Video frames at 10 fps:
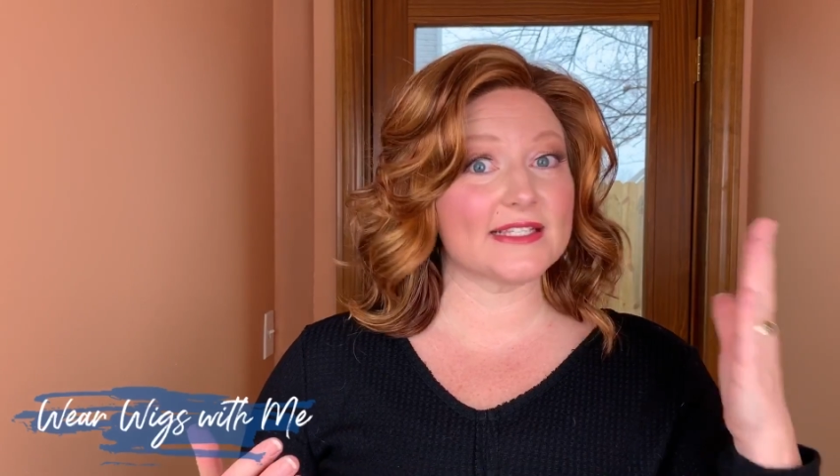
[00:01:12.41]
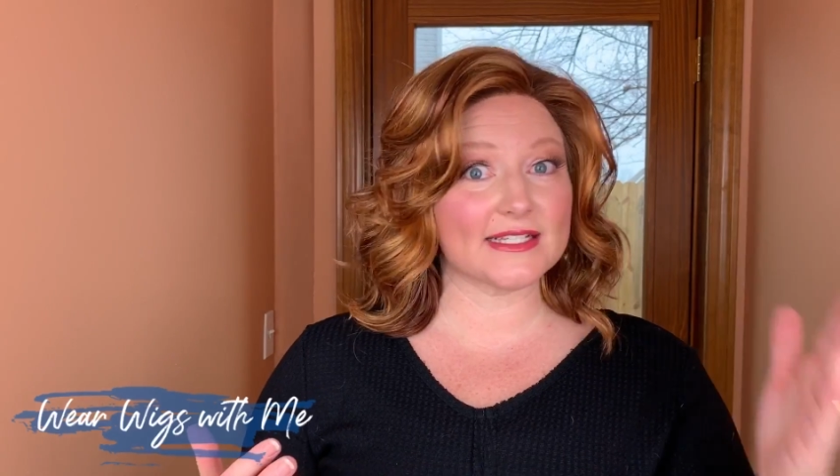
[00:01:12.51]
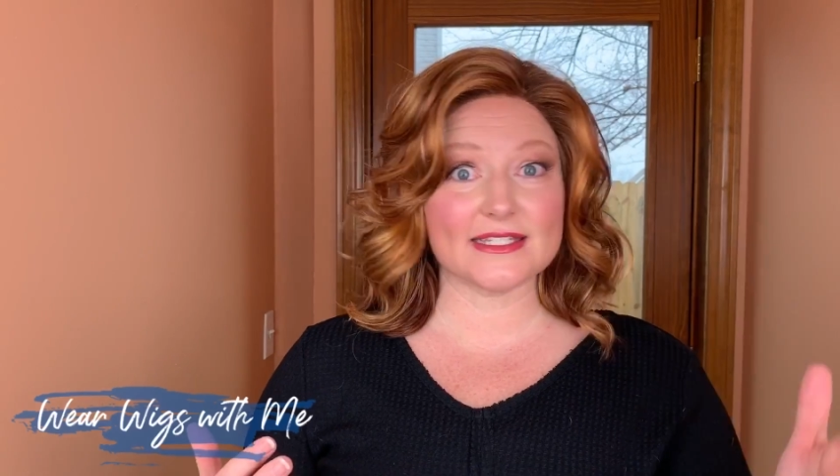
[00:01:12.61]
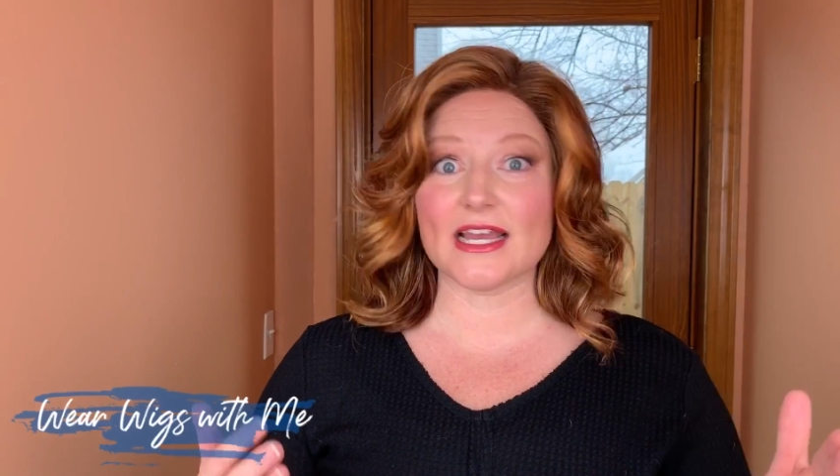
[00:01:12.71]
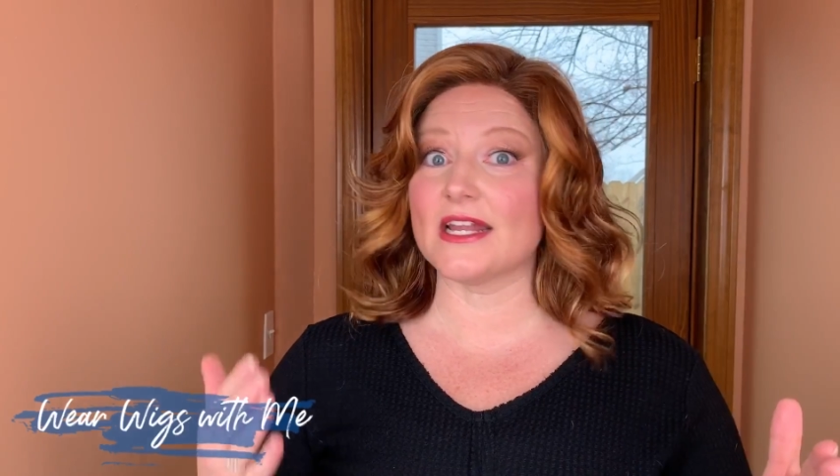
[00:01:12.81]

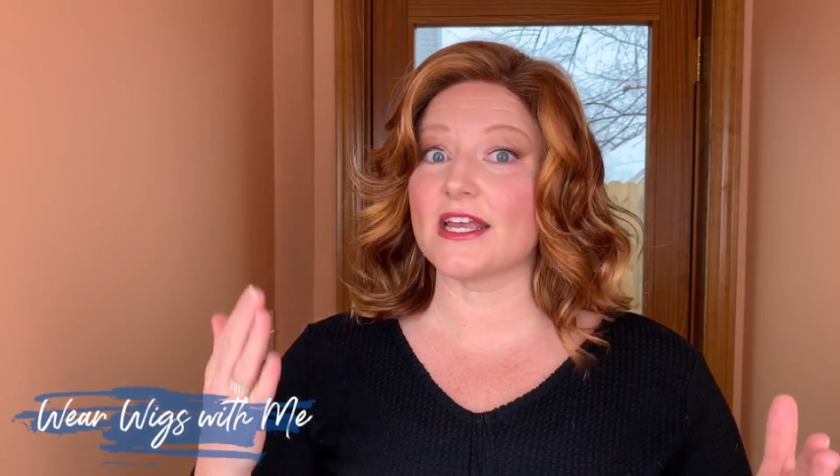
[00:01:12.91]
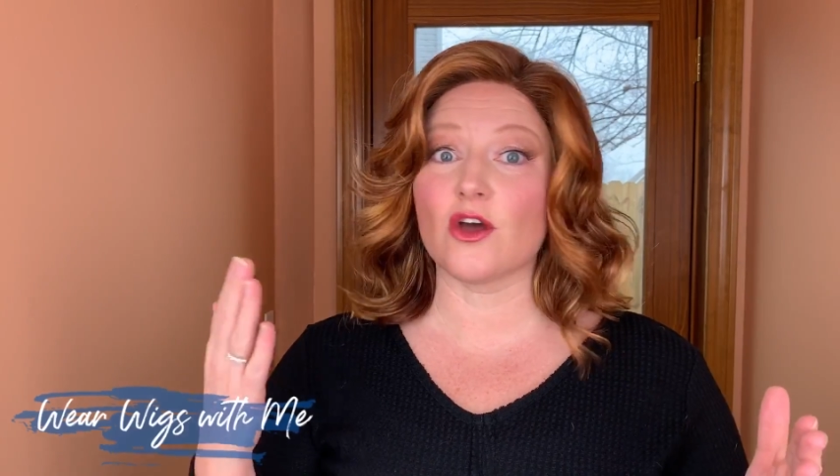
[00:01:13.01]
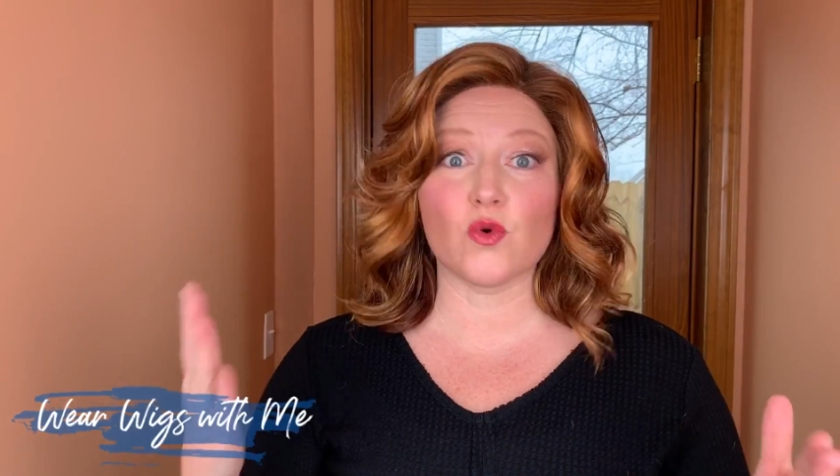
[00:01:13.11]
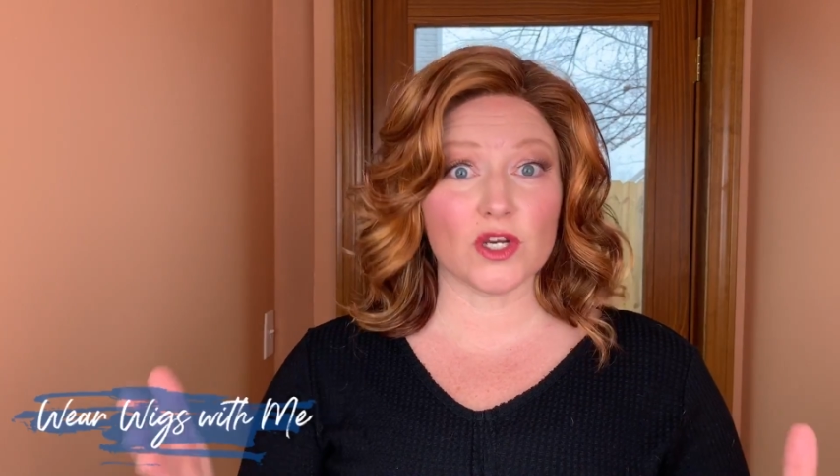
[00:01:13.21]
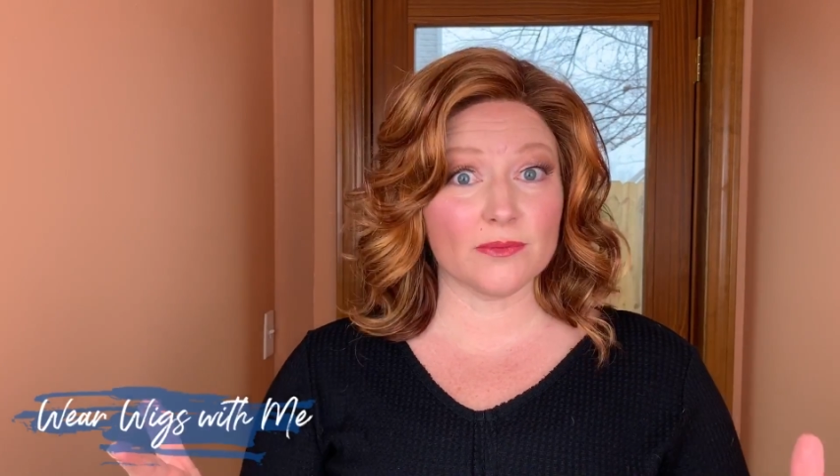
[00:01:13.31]

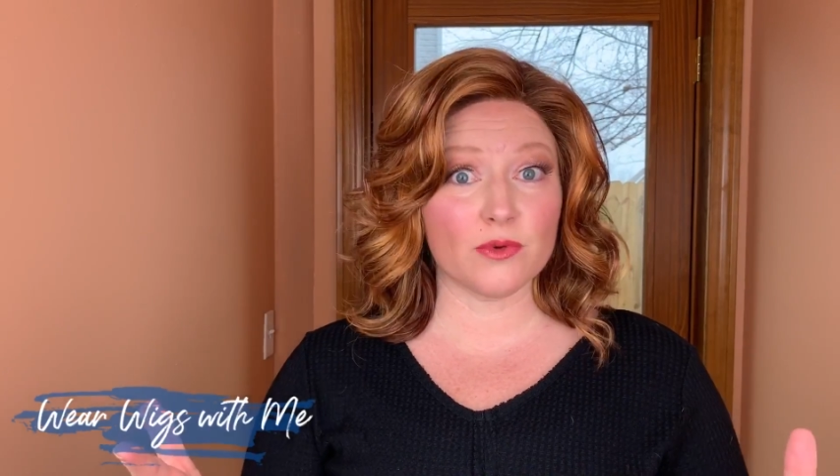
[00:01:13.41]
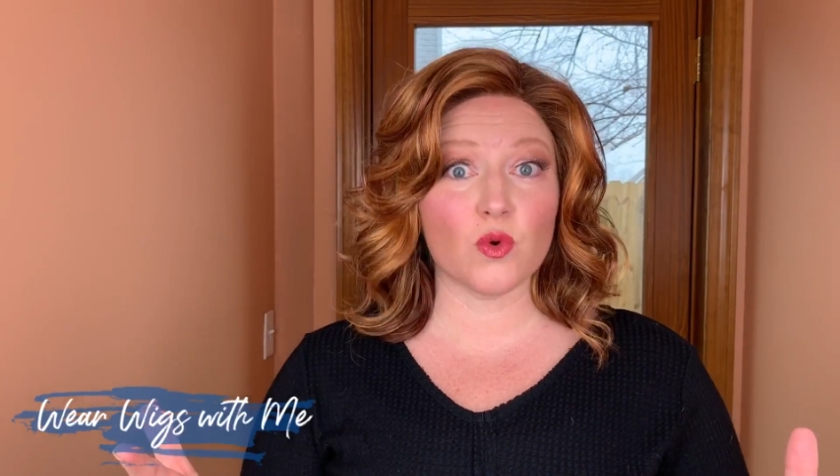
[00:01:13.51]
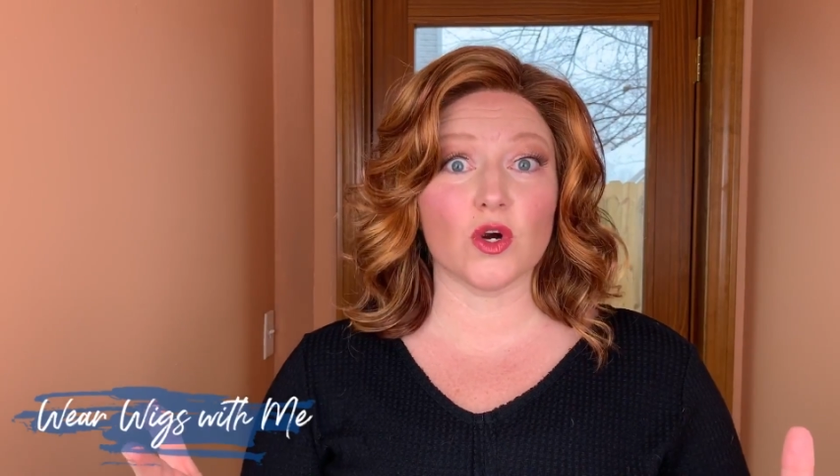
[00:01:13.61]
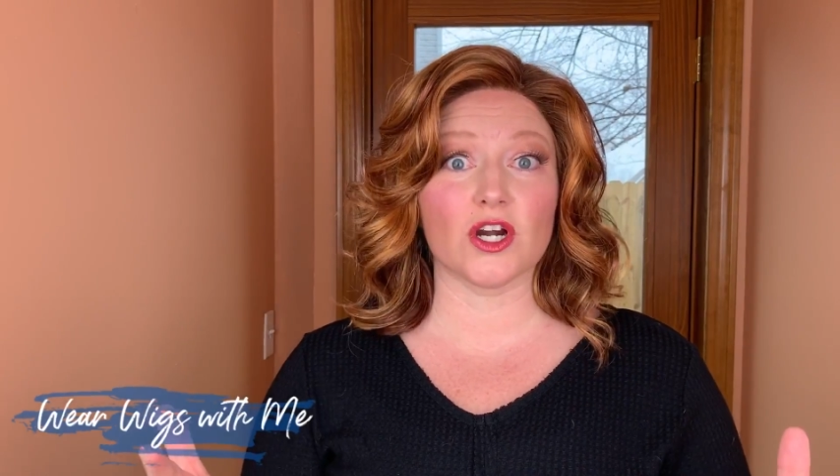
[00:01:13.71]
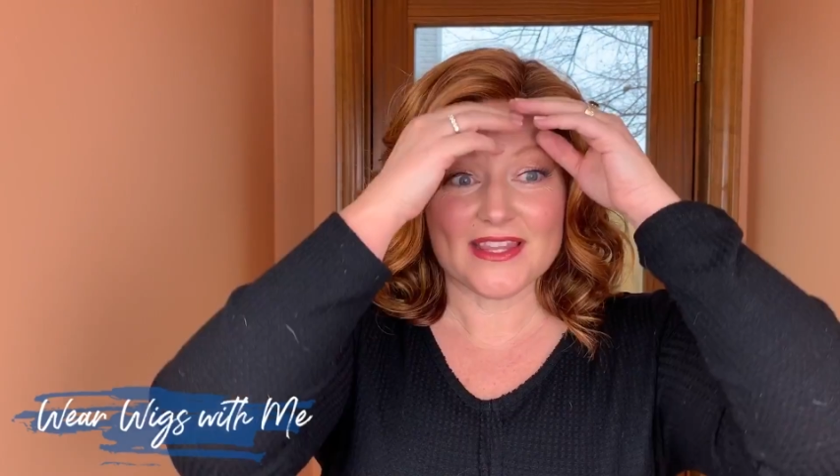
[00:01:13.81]
Aesthetica or Gabor.